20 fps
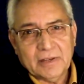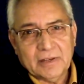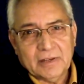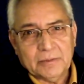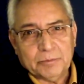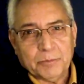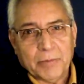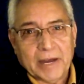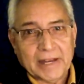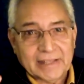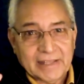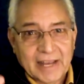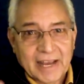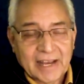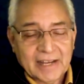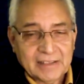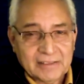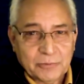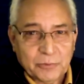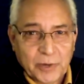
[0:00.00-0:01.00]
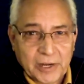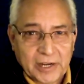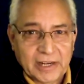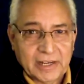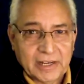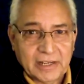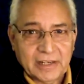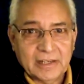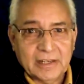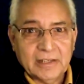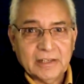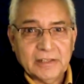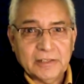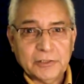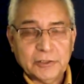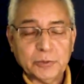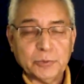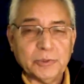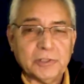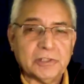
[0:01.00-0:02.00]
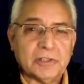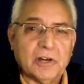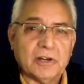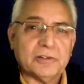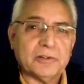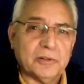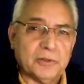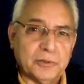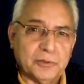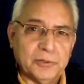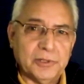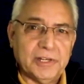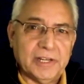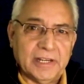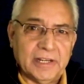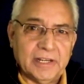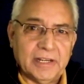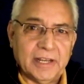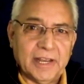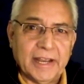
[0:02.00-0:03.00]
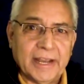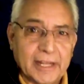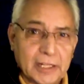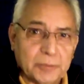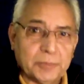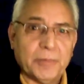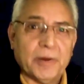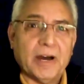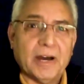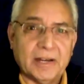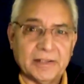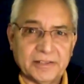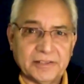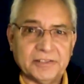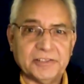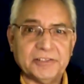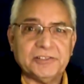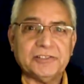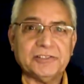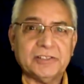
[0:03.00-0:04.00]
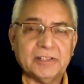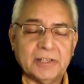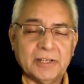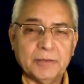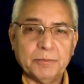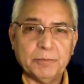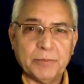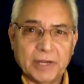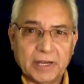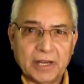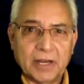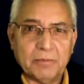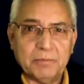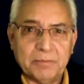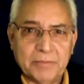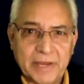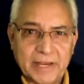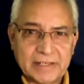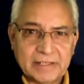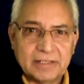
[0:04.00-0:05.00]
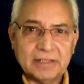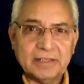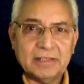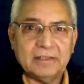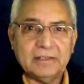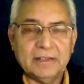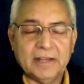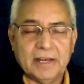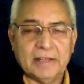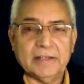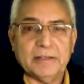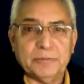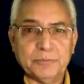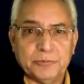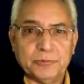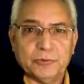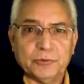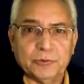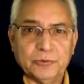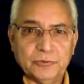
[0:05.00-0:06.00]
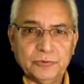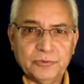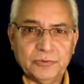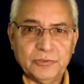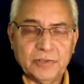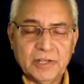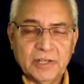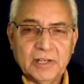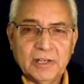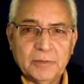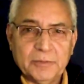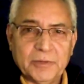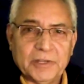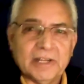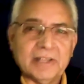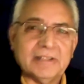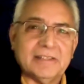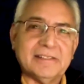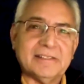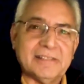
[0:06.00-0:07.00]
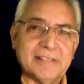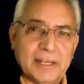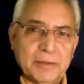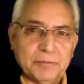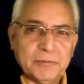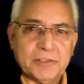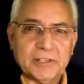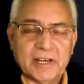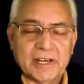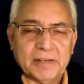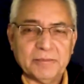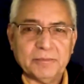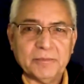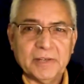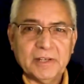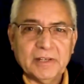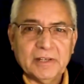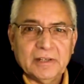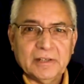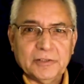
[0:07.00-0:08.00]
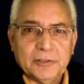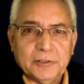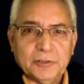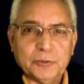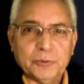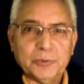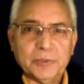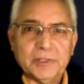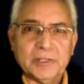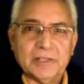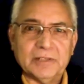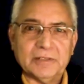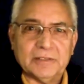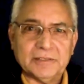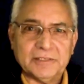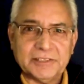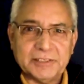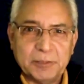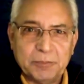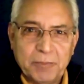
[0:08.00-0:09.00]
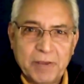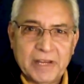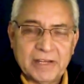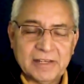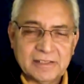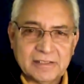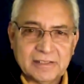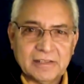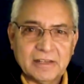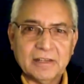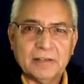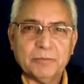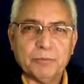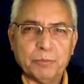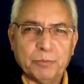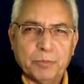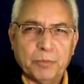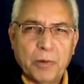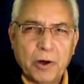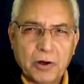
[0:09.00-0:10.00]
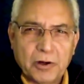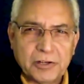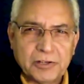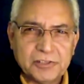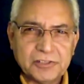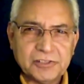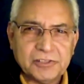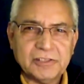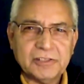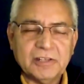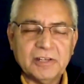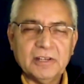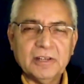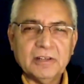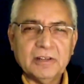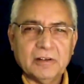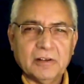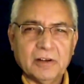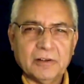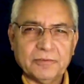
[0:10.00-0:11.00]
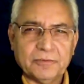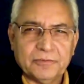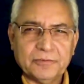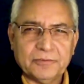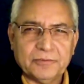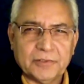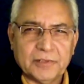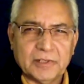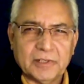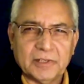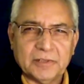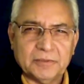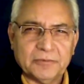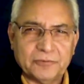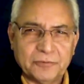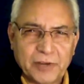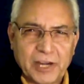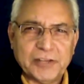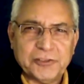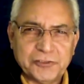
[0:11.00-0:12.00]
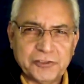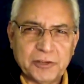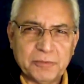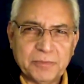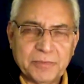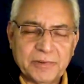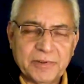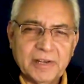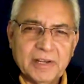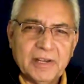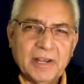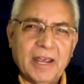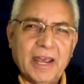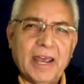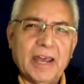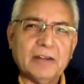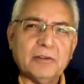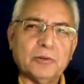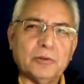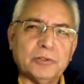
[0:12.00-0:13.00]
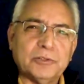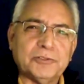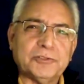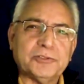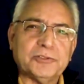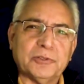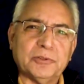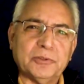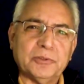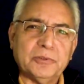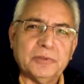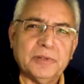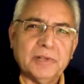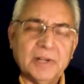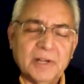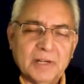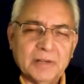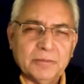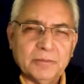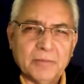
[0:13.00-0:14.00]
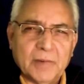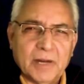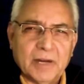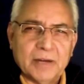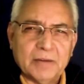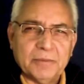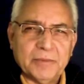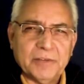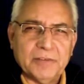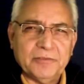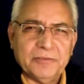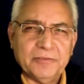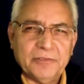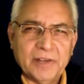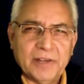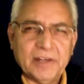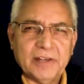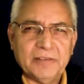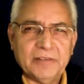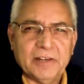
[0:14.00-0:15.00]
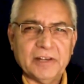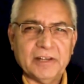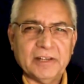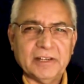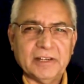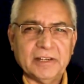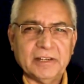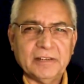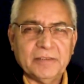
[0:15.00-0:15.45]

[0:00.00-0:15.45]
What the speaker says: By that way, you will not only help others become better and improve, but at the same time, you will cement bonds of friendship, and also be very, very